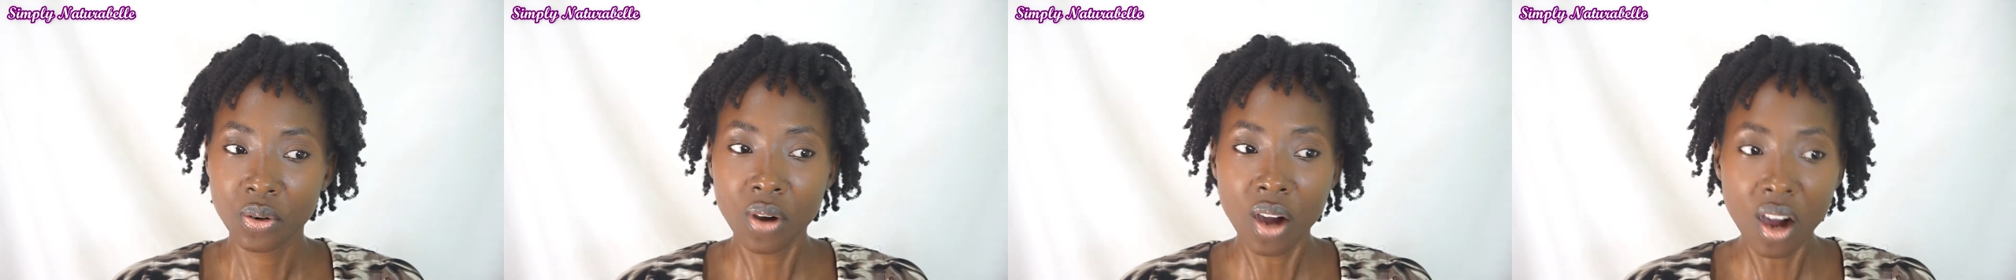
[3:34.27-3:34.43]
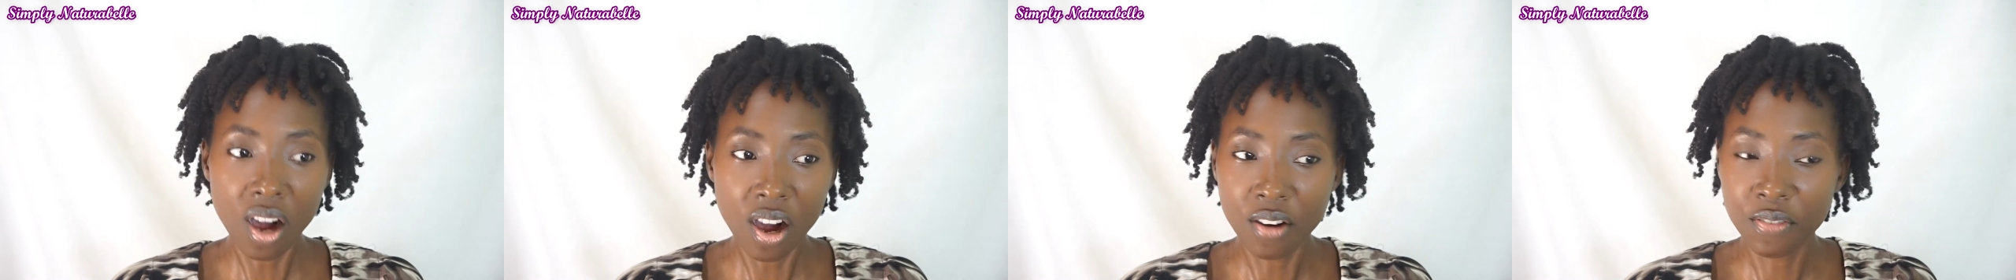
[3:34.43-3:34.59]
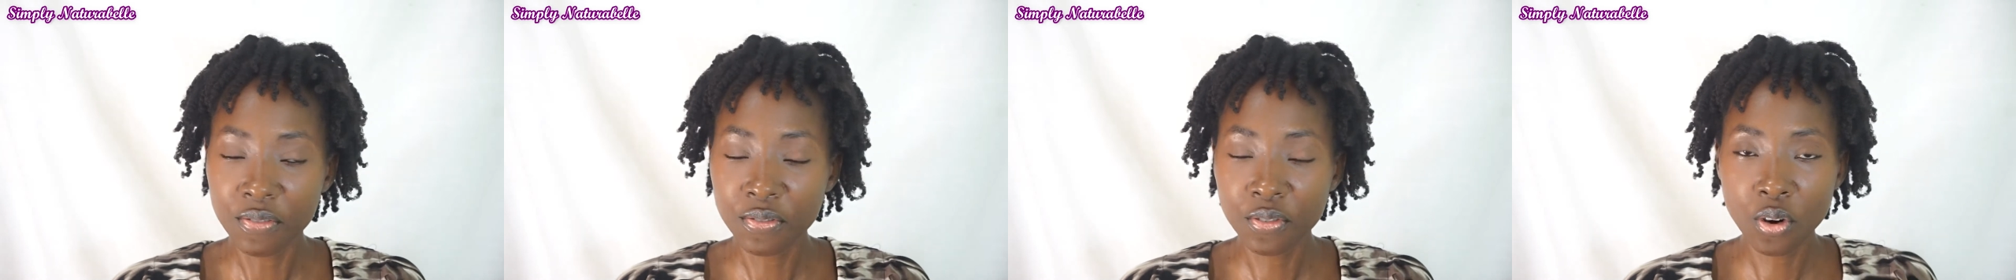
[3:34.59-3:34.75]

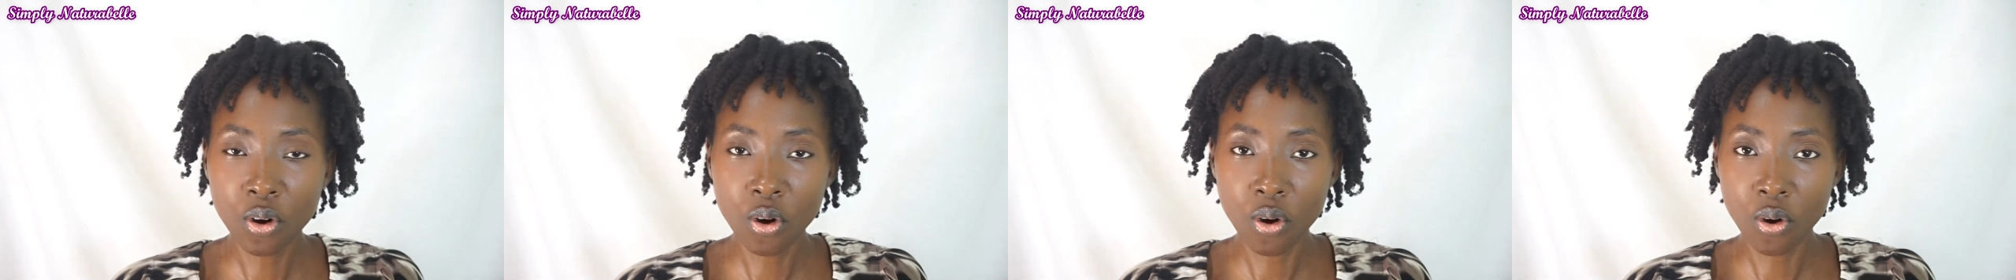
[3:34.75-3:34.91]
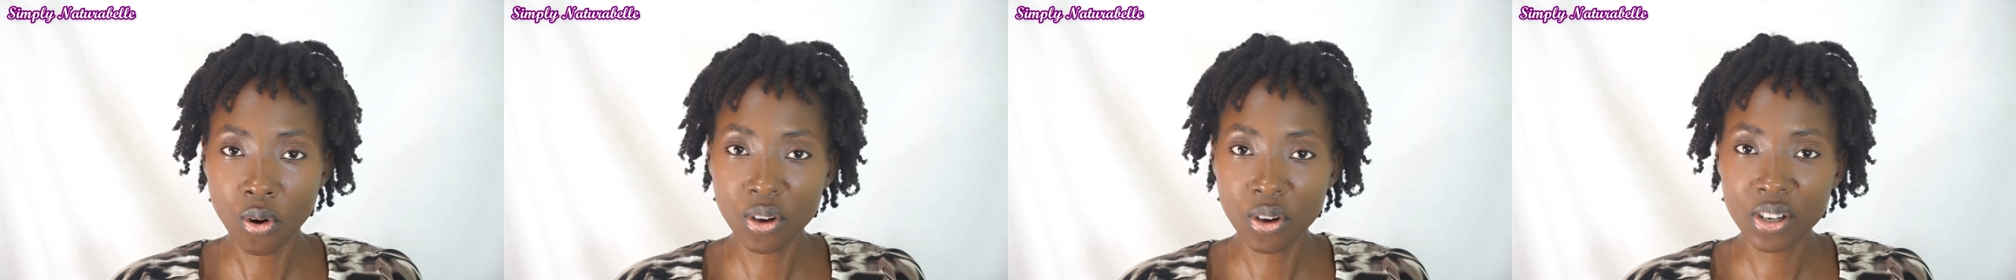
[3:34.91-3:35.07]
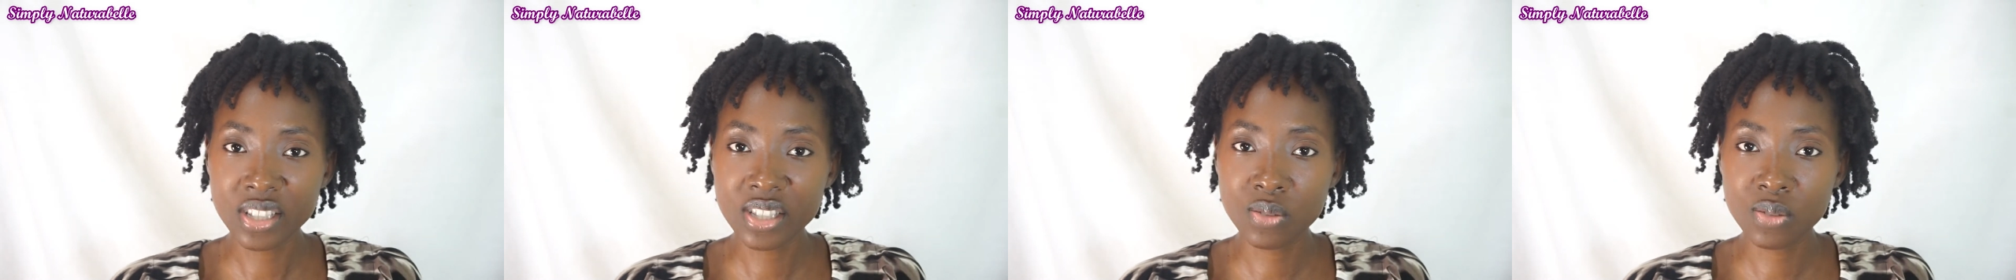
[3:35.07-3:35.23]
of
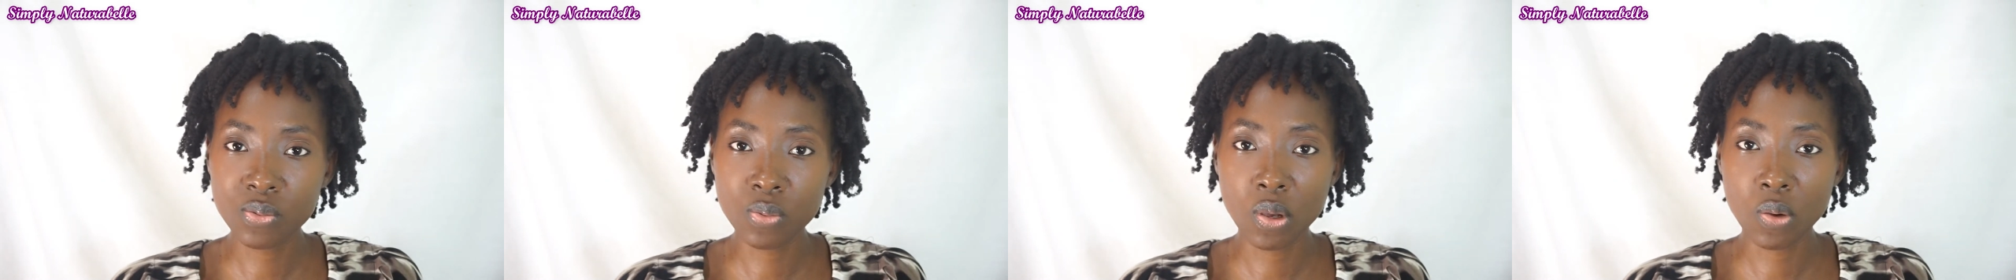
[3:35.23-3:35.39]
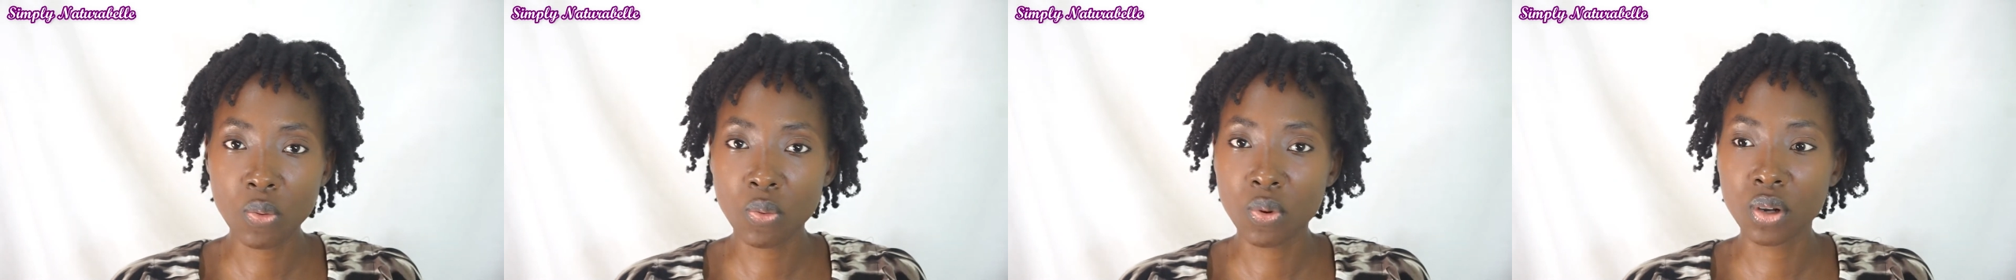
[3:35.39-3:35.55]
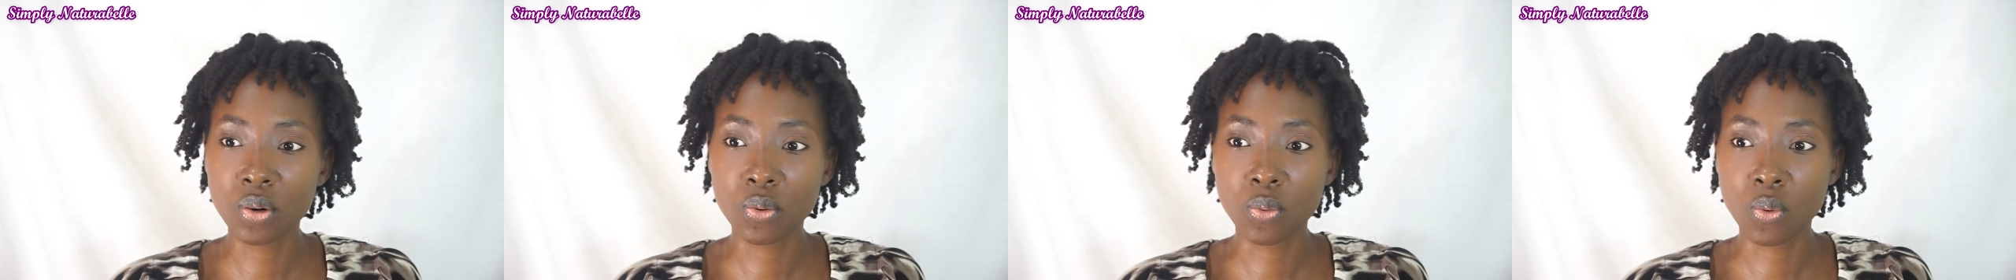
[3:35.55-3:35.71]
course we
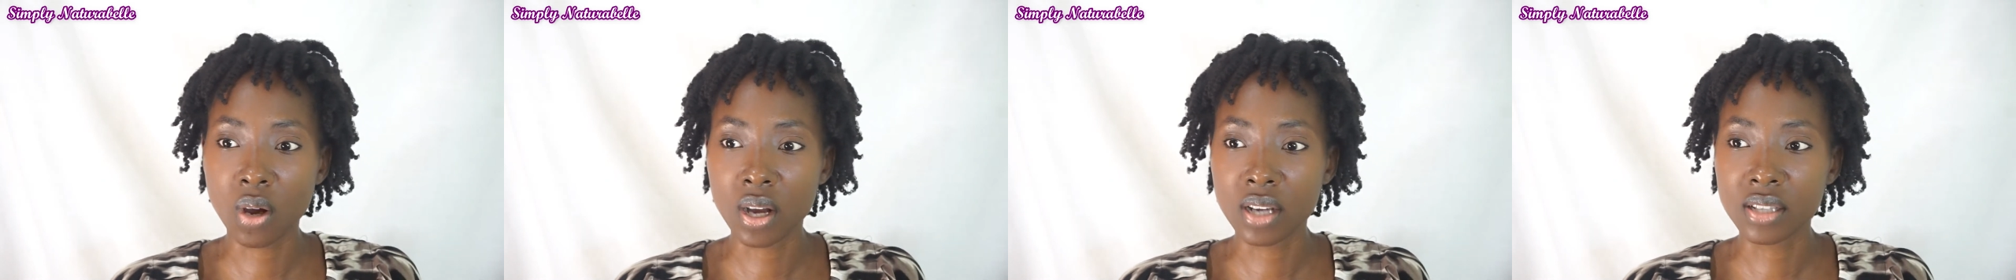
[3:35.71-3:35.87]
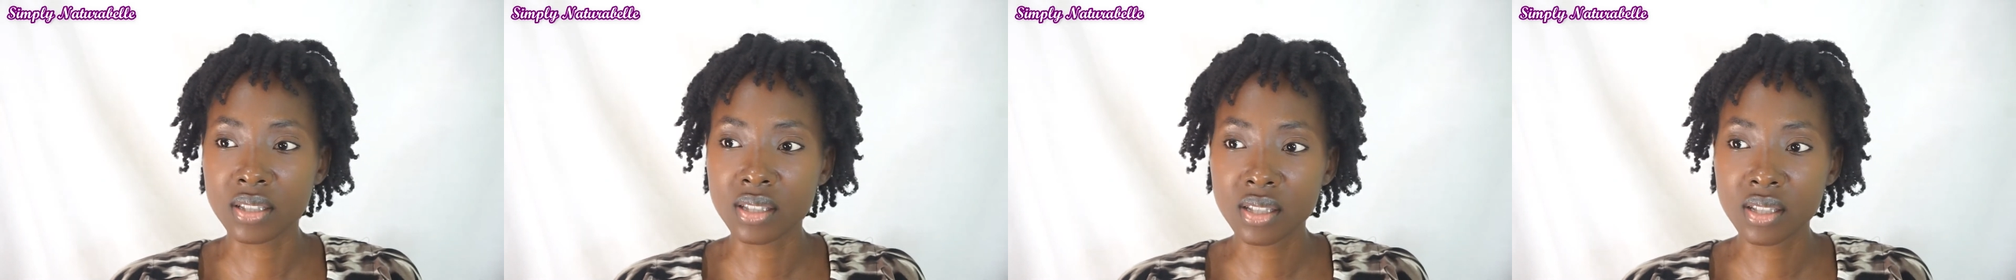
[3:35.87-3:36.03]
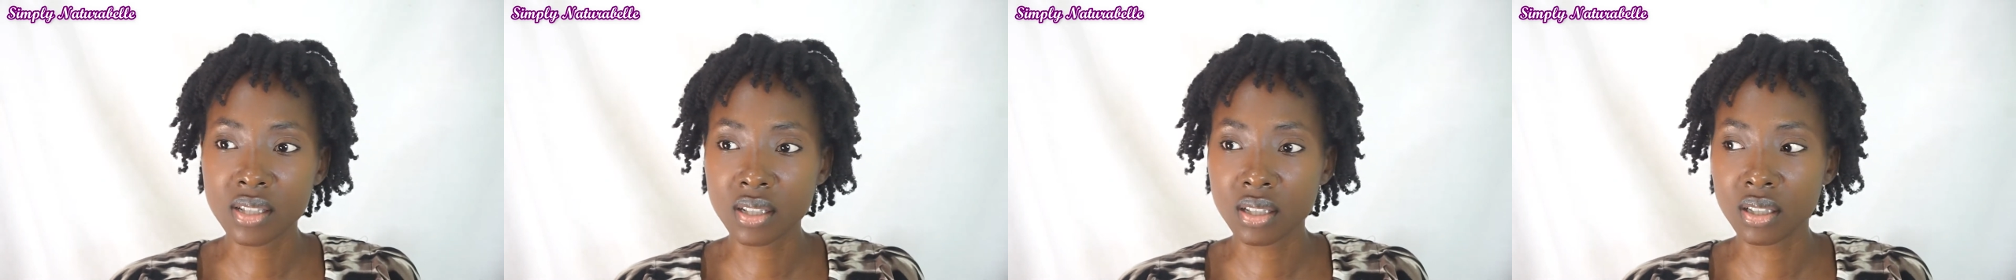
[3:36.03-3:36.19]
would
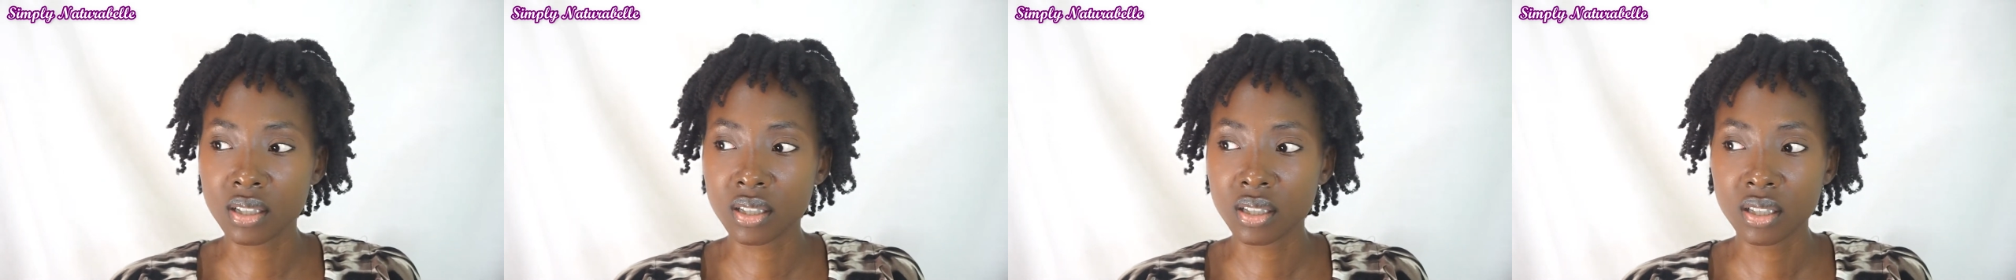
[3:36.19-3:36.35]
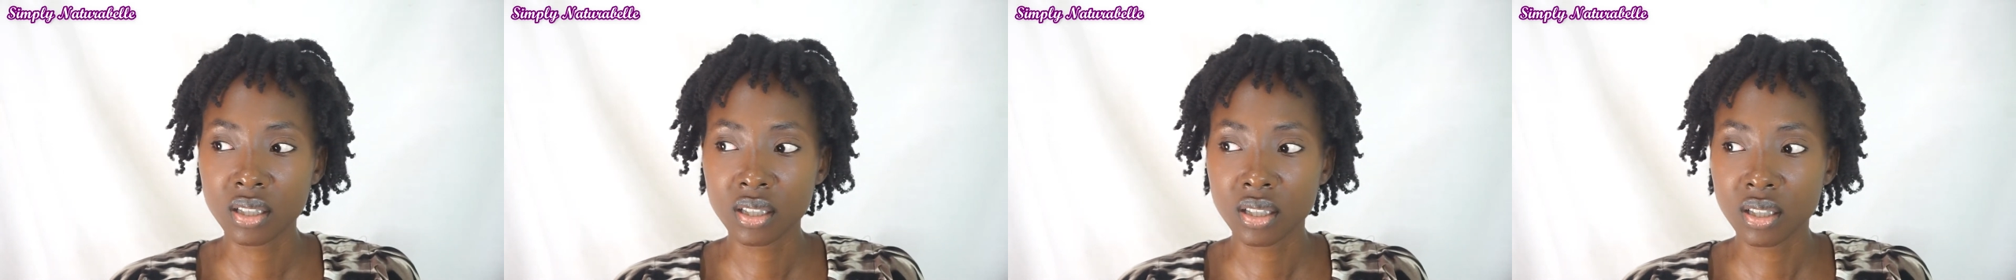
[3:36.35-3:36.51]
want to